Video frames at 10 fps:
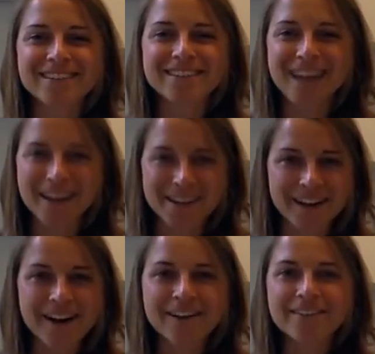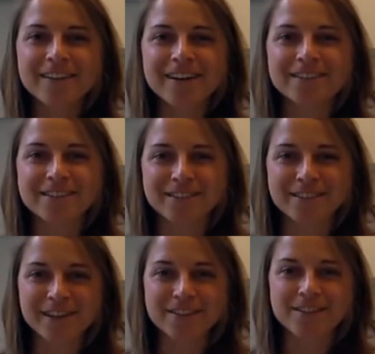let it go
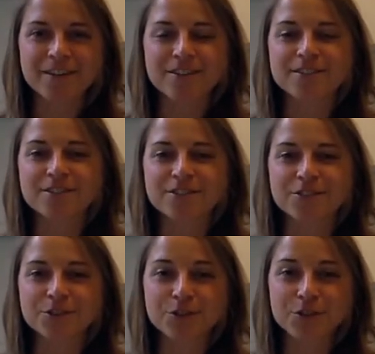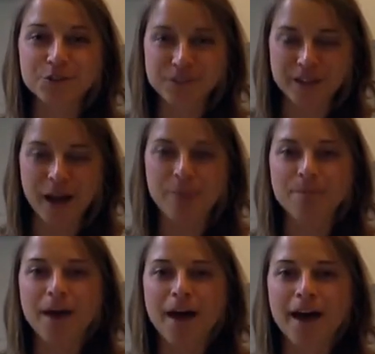until it starts to loosen
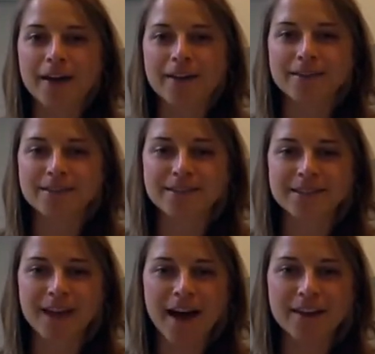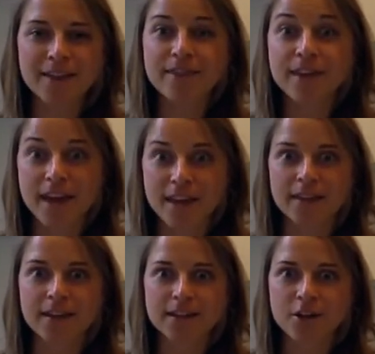up and get
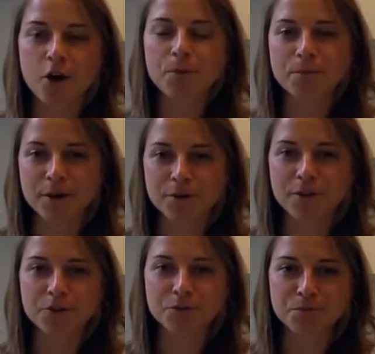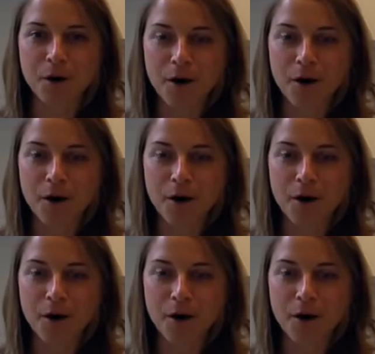thin like the almond butter that you